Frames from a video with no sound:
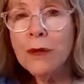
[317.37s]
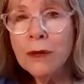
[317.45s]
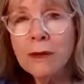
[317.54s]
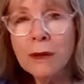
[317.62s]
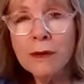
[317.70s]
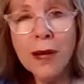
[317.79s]

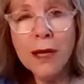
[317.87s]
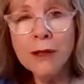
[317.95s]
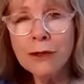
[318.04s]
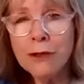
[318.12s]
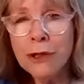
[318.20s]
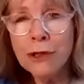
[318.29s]
the
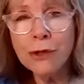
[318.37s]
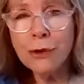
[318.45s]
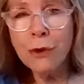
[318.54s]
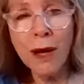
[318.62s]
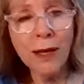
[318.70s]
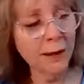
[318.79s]
energy is
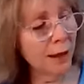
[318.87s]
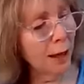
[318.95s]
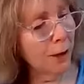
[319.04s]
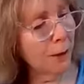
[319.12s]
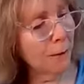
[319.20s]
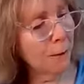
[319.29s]
quite
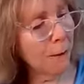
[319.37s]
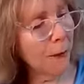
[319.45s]
low.